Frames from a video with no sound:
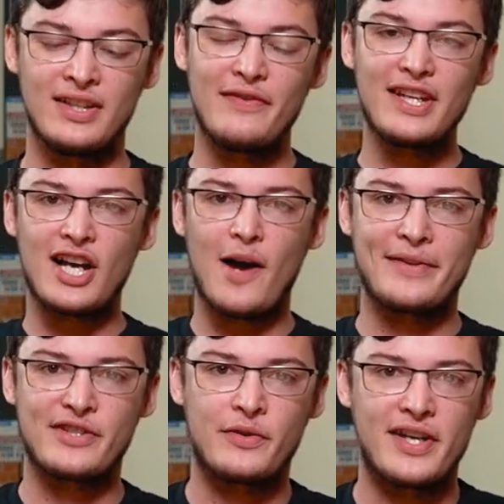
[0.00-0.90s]
leave any
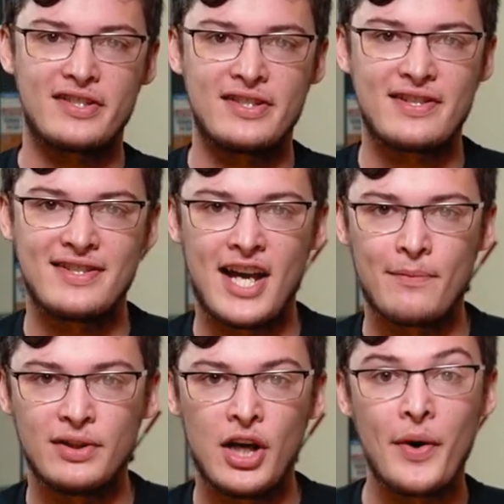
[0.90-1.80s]
comments or questions
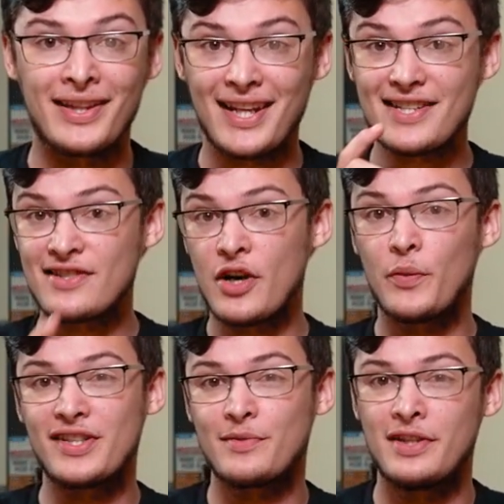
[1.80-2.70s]
down below and let us
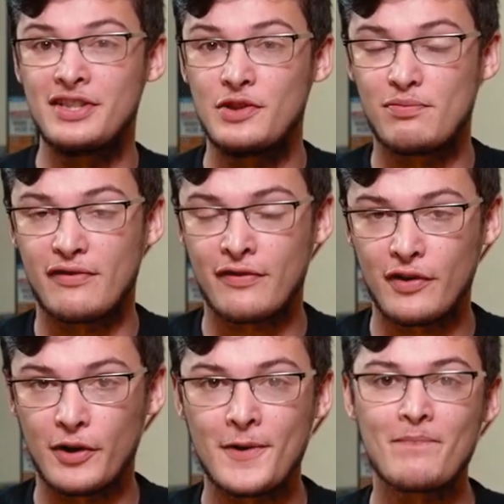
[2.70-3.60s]
know which one you
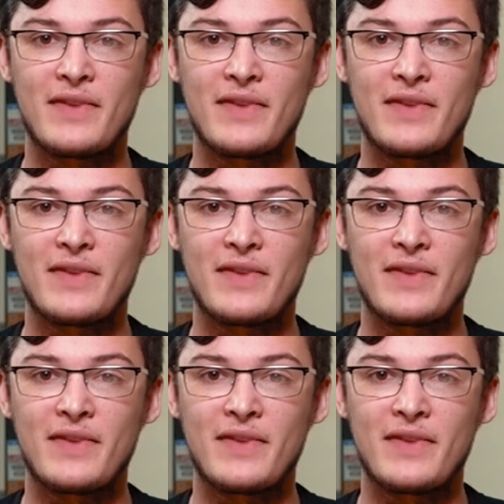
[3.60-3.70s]
prefer.